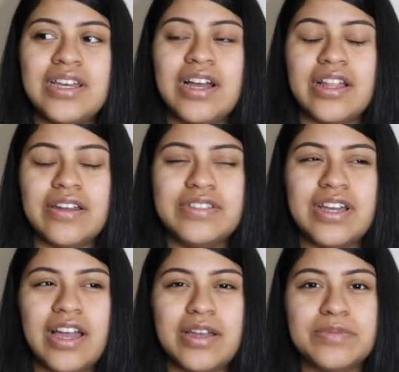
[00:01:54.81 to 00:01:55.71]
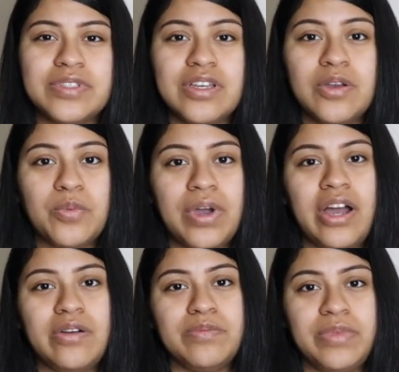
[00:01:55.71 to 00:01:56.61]
lot of times what
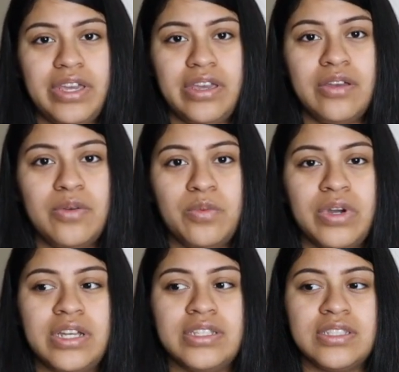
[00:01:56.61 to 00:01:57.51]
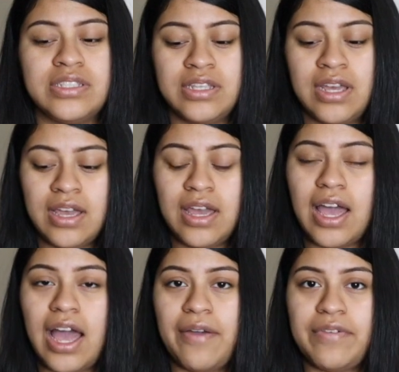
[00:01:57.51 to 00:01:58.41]
helped me was
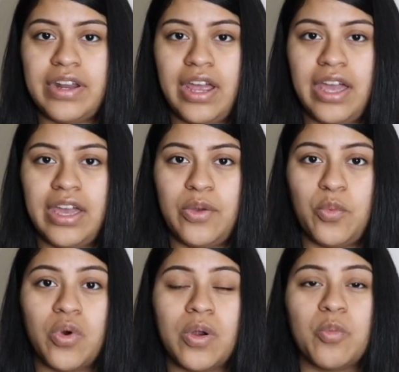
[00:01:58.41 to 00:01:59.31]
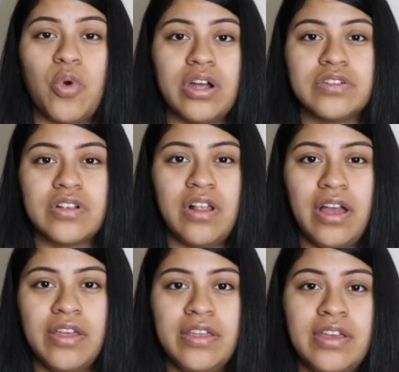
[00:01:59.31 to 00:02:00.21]
having a warm
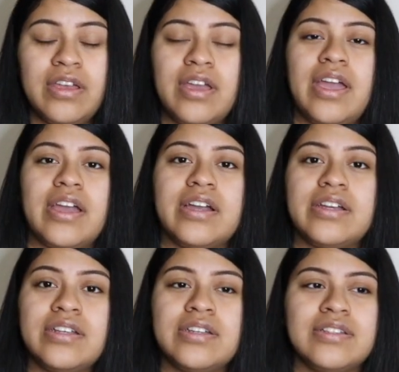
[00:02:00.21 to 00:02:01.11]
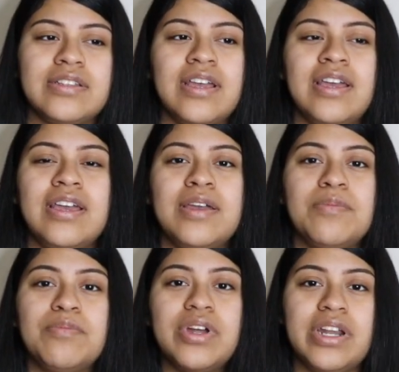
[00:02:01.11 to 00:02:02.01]
washcloth and
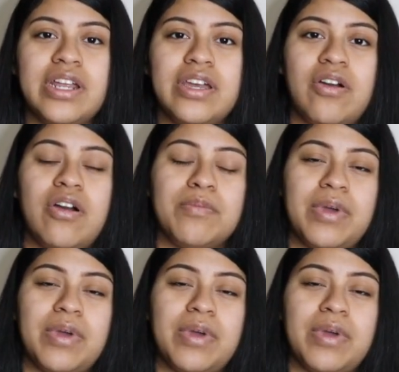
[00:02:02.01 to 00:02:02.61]
putting it on